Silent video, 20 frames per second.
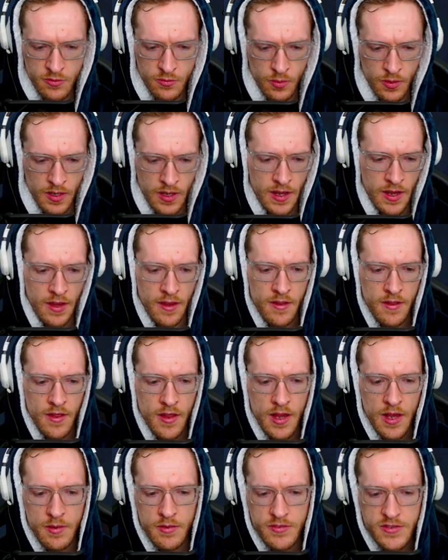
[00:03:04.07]
one here.
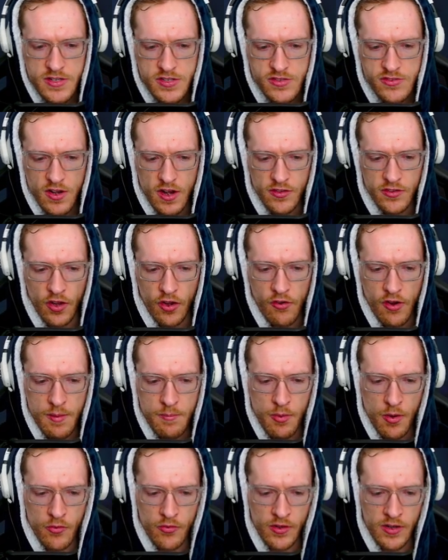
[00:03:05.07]
He just strikes the crane
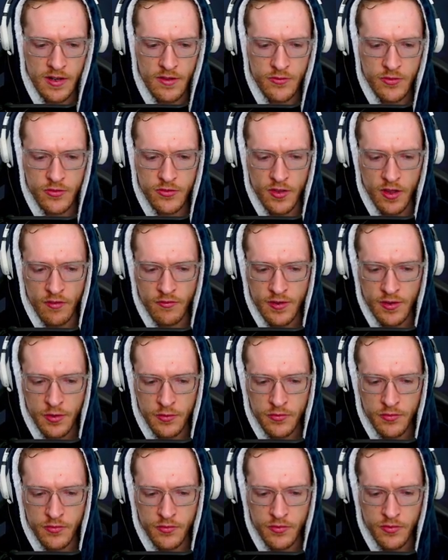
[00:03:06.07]
pose and cleans himself.
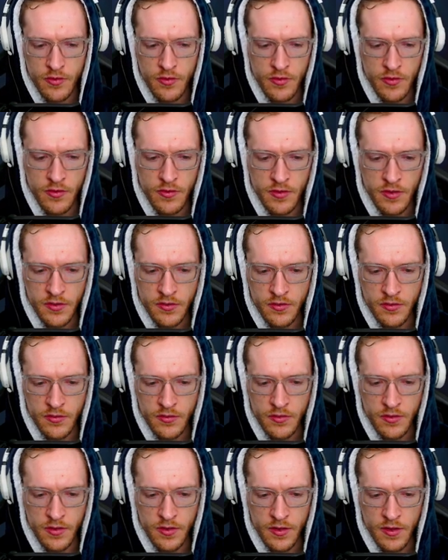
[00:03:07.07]
Heals
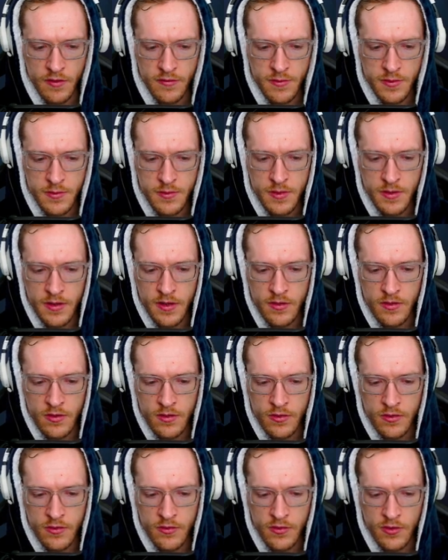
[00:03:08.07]
after his mate gives
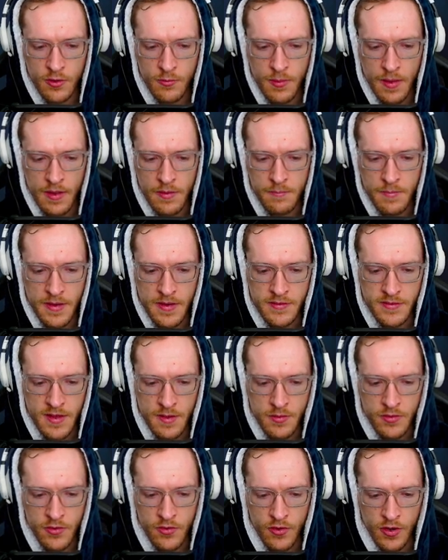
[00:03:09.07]
100 skill power and base
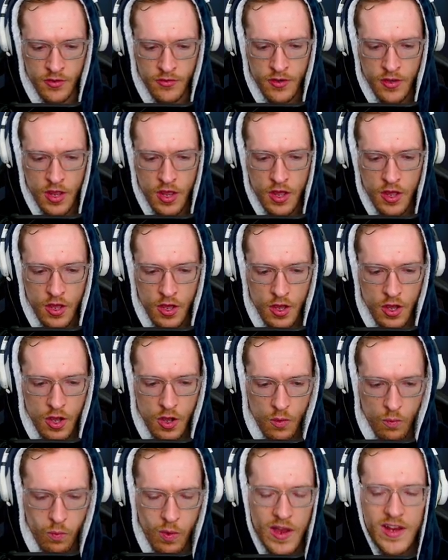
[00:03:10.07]
damage increase.
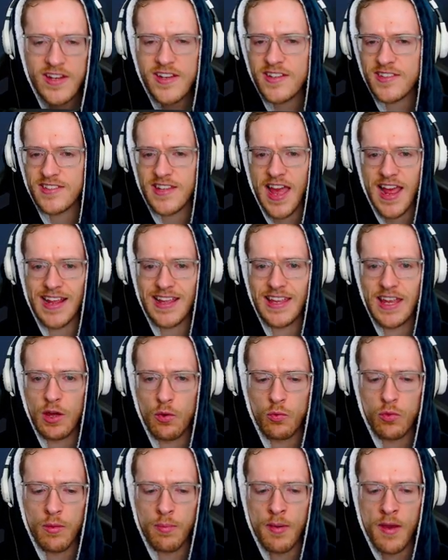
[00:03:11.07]
Why does that
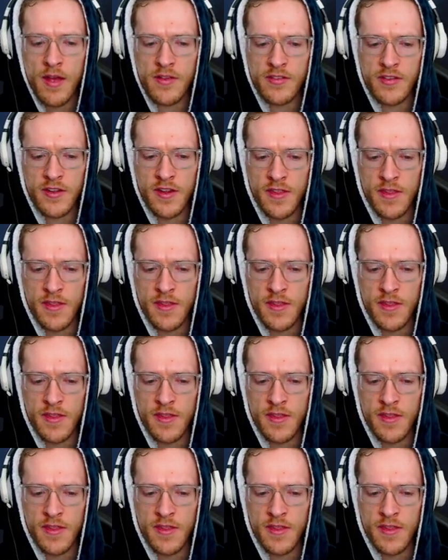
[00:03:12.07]
kill the person at